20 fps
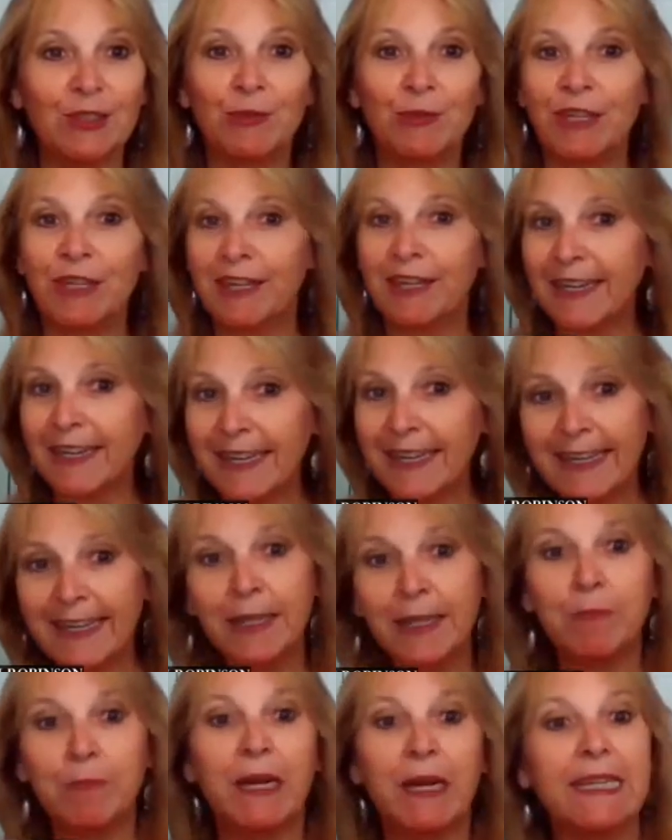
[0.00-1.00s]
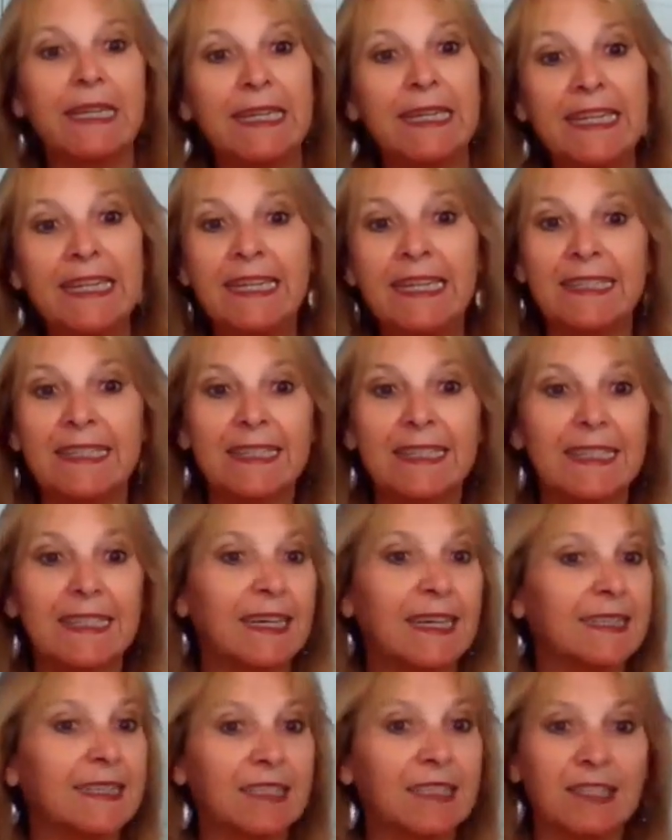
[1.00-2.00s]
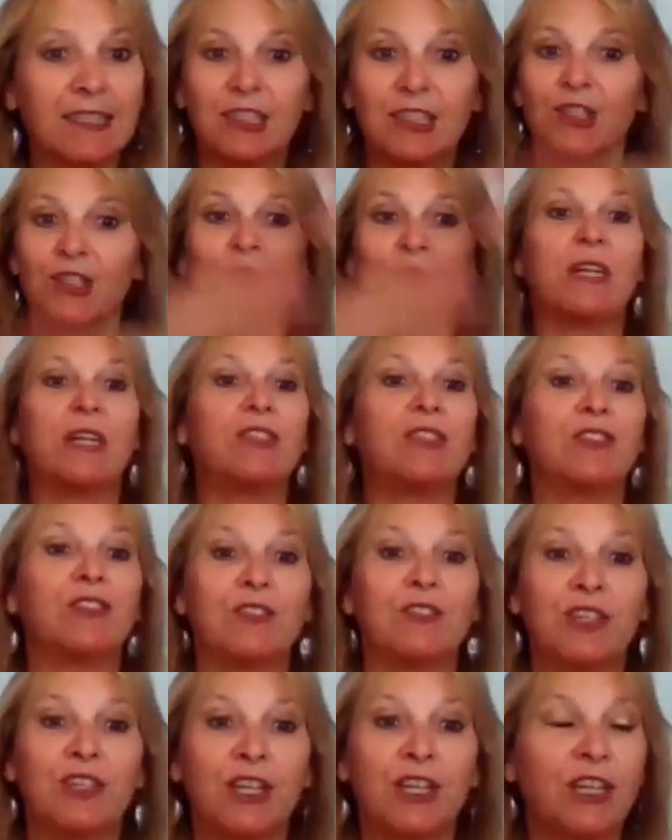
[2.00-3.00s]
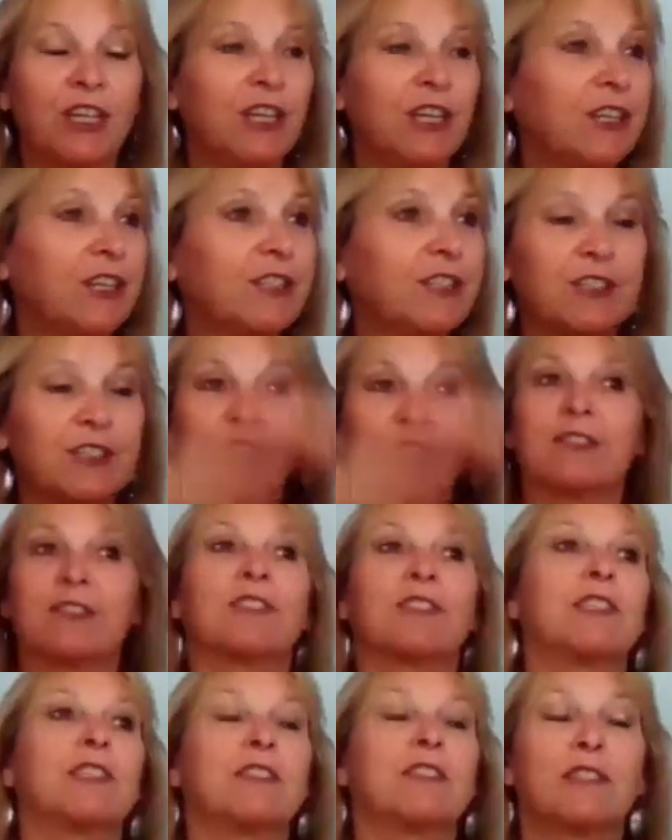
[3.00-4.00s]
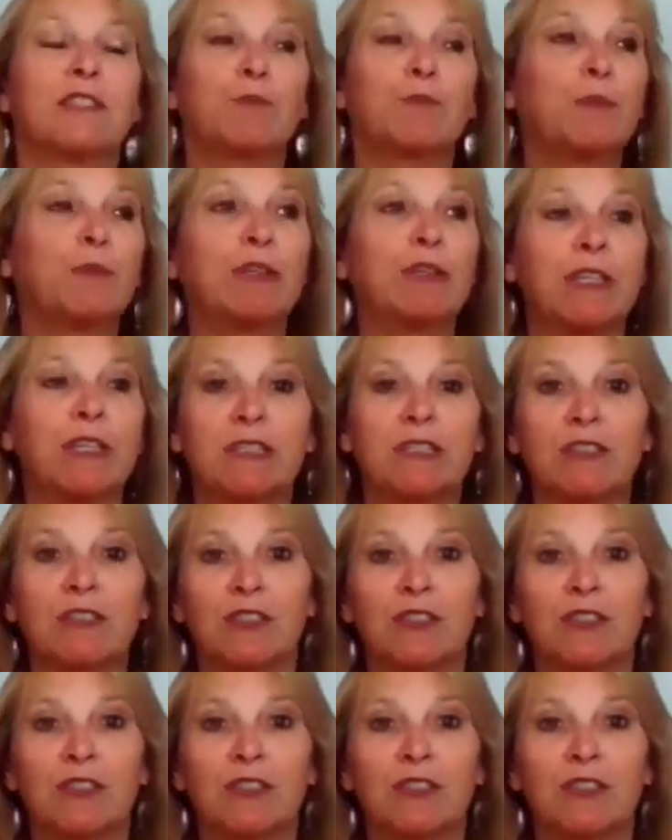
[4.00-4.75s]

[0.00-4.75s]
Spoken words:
where it kind of hit my knees and I just surrendered just to spirit, to